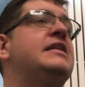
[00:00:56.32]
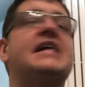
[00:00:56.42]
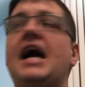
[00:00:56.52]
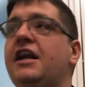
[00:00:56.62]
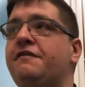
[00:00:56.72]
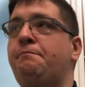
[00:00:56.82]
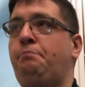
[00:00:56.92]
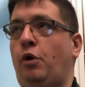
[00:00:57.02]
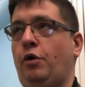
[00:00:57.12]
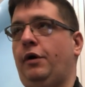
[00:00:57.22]
It's kind
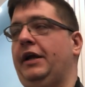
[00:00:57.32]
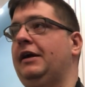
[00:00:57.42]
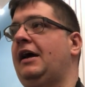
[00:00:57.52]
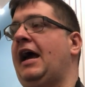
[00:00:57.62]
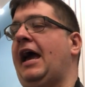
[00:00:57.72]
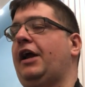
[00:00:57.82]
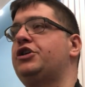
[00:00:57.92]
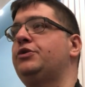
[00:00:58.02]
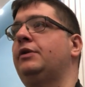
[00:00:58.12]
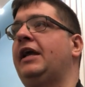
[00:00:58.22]
of boring,
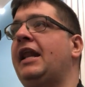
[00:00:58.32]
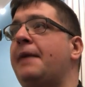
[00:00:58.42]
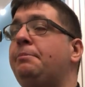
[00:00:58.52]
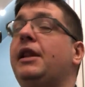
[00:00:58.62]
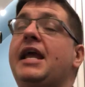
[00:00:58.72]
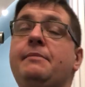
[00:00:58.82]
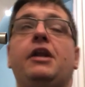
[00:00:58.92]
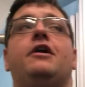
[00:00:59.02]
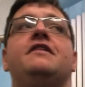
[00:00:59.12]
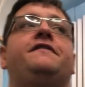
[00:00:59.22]
actually, and I blame
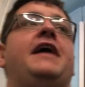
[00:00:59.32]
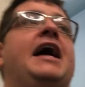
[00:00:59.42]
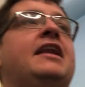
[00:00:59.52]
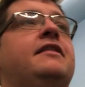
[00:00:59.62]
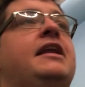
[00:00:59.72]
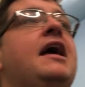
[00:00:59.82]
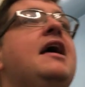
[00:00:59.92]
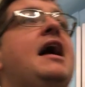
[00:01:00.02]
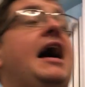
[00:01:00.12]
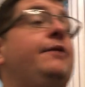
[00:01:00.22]
it on the fact that
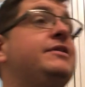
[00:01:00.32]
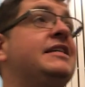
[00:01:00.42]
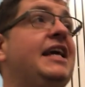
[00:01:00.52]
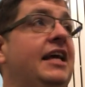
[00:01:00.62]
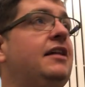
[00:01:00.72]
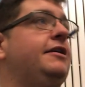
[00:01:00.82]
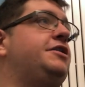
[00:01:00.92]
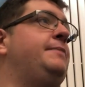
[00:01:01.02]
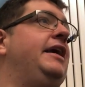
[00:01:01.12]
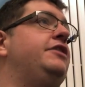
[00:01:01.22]
I was an
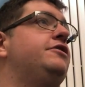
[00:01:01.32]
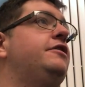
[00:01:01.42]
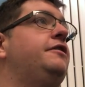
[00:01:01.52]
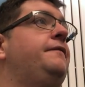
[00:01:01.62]
English major.